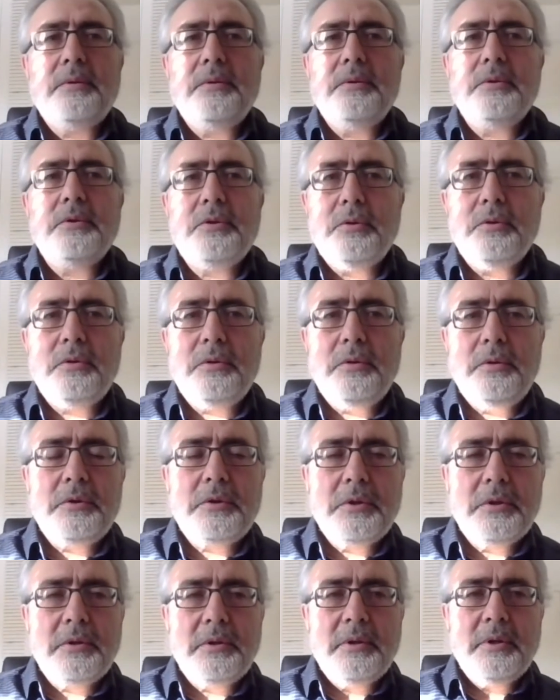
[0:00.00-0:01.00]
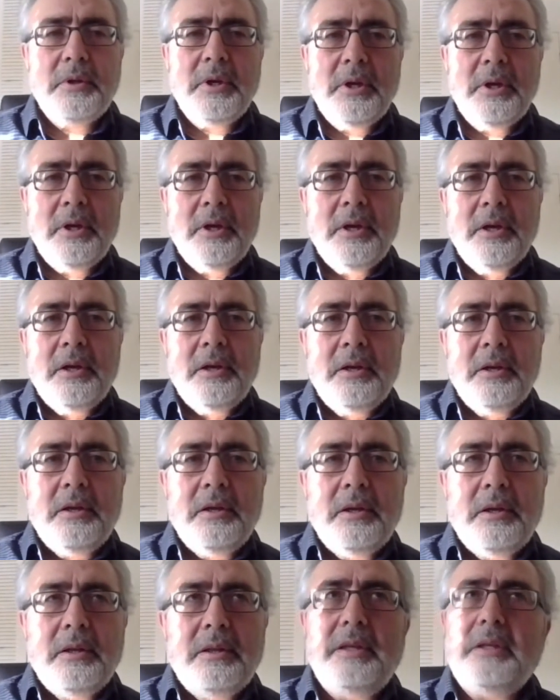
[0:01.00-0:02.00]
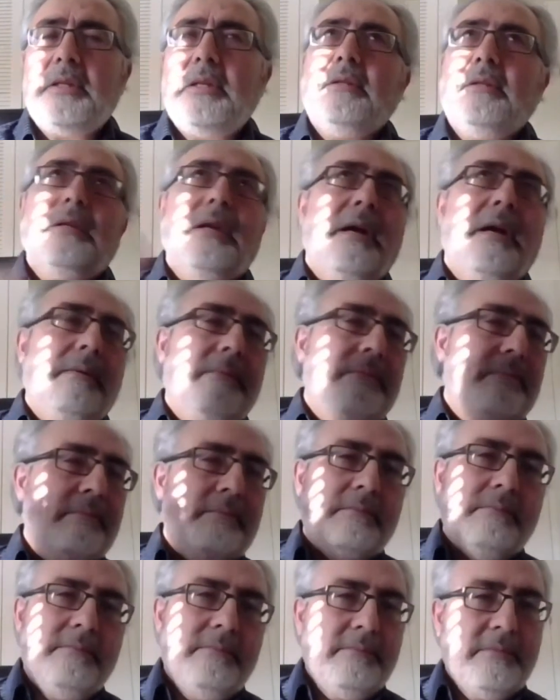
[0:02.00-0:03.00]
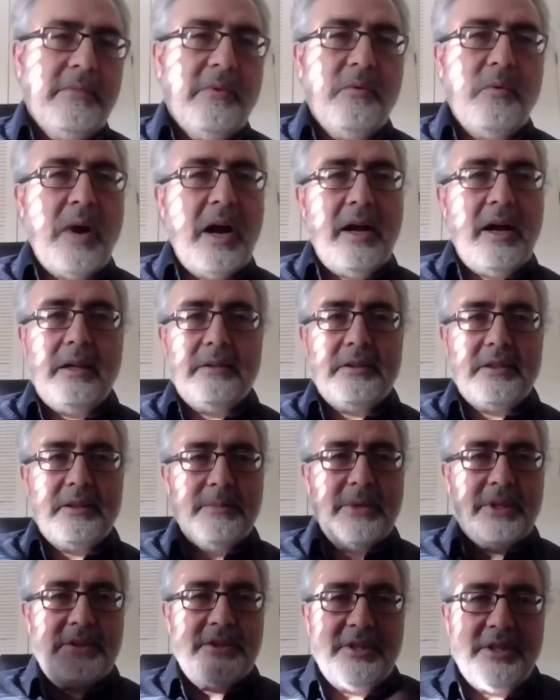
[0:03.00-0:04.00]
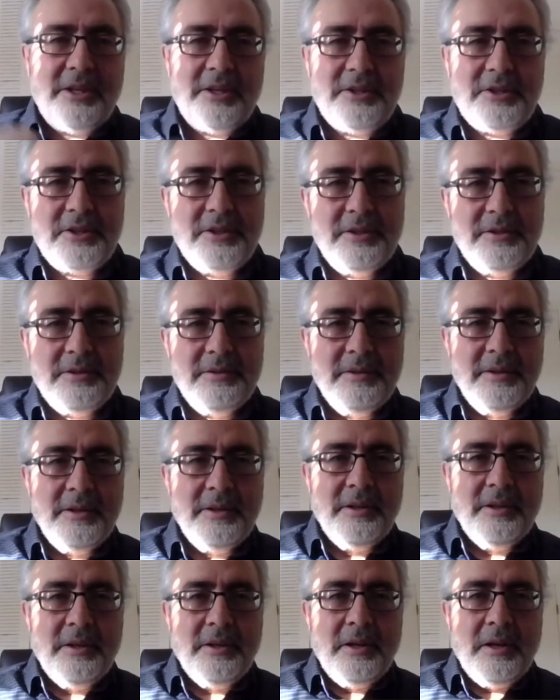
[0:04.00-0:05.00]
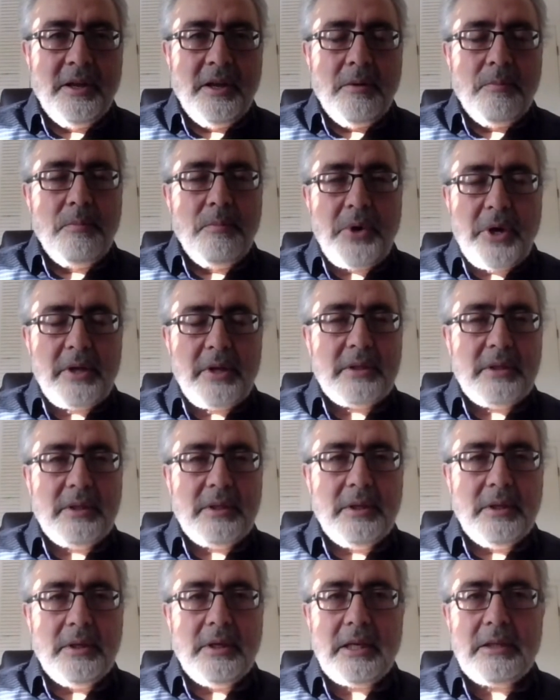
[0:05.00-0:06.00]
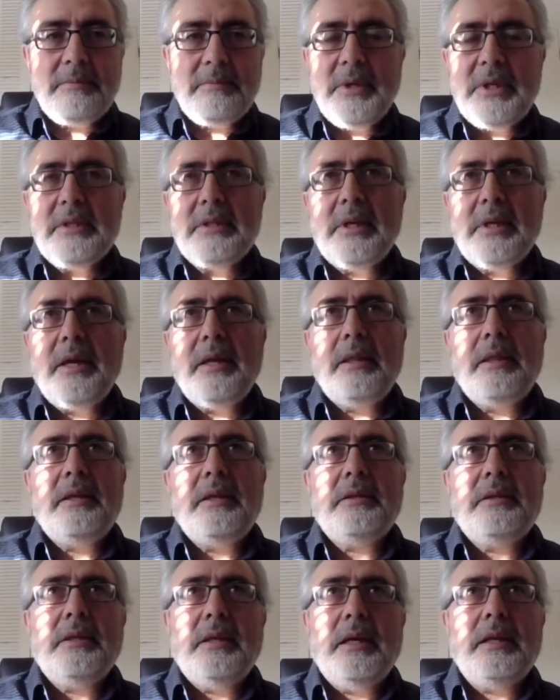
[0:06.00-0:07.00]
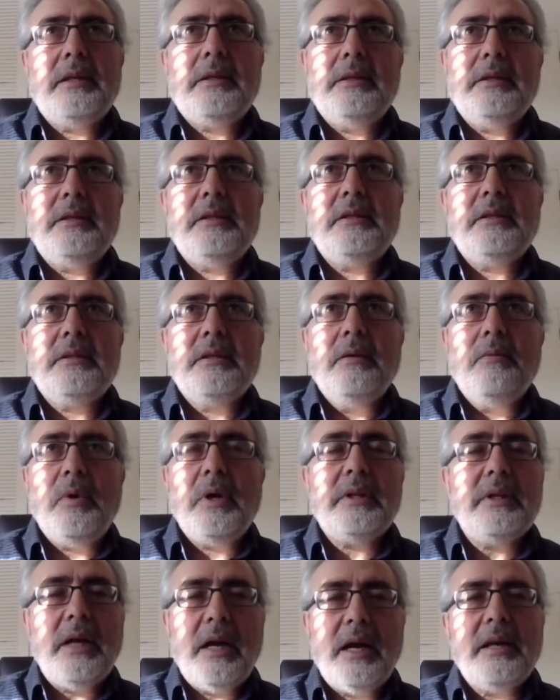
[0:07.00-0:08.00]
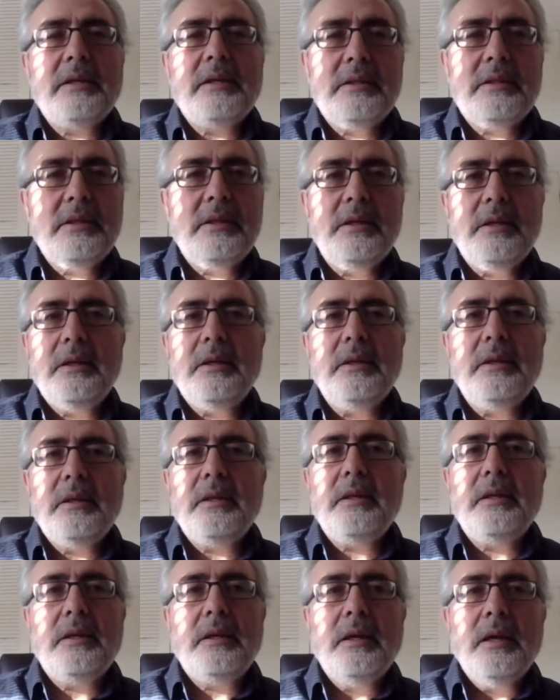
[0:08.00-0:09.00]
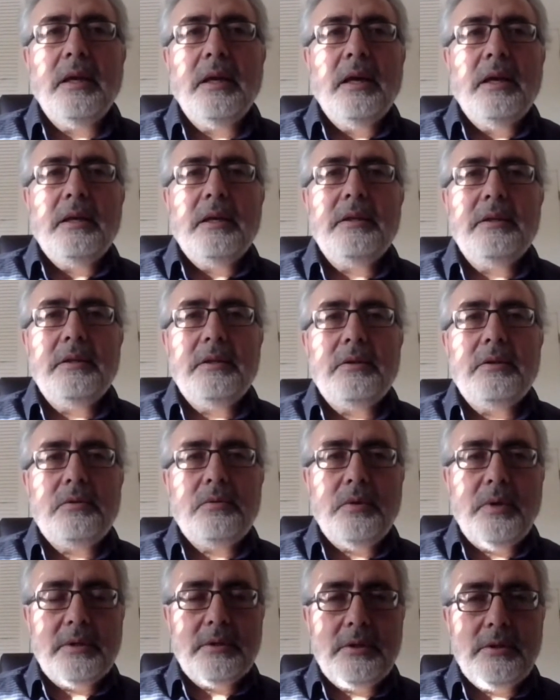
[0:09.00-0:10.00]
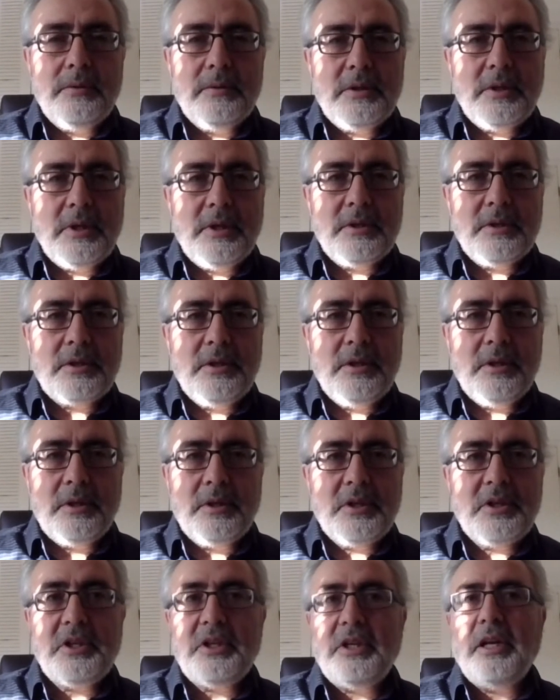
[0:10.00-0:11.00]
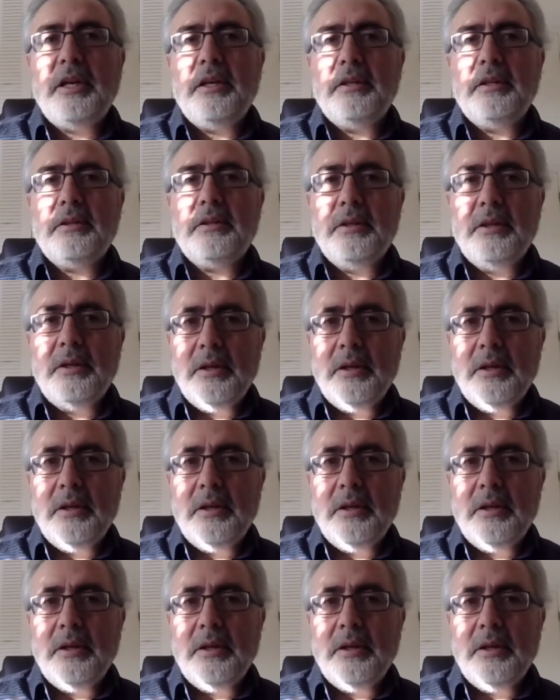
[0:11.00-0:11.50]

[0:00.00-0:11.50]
institution? This is a wild imagination. But let me say this, at least what I see in the 20th century, great